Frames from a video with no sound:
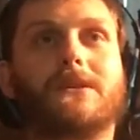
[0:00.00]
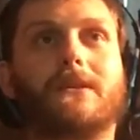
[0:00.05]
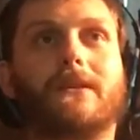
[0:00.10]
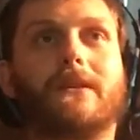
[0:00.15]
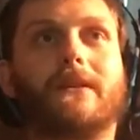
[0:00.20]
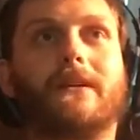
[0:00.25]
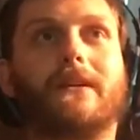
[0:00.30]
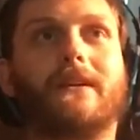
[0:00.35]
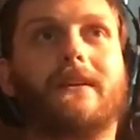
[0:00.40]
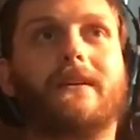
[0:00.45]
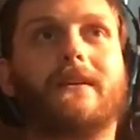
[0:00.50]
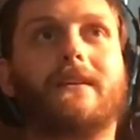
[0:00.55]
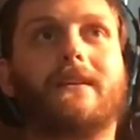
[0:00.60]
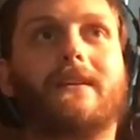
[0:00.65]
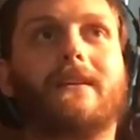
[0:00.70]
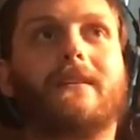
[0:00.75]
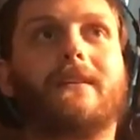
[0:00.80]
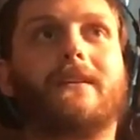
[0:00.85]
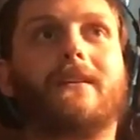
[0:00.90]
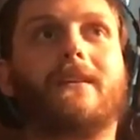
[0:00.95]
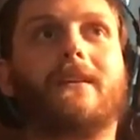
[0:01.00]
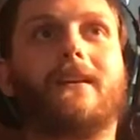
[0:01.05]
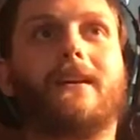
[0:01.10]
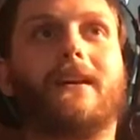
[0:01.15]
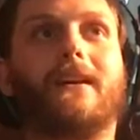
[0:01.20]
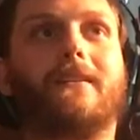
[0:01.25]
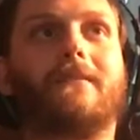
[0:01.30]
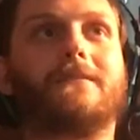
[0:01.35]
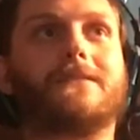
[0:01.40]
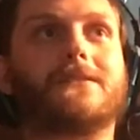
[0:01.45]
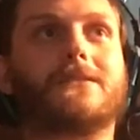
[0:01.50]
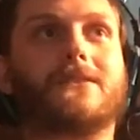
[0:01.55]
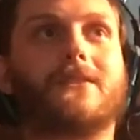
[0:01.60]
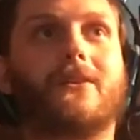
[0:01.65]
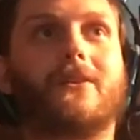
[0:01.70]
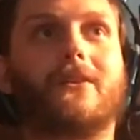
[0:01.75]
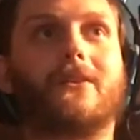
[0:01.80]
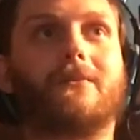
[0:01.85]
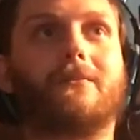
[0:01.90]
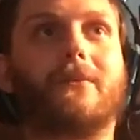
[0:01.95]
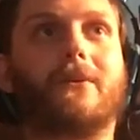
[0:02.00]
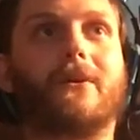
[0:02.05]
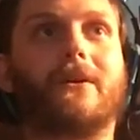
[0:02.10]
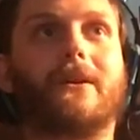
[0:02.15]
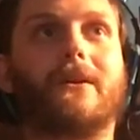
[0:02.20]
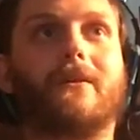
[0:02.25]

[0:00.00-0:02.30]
I have started playing...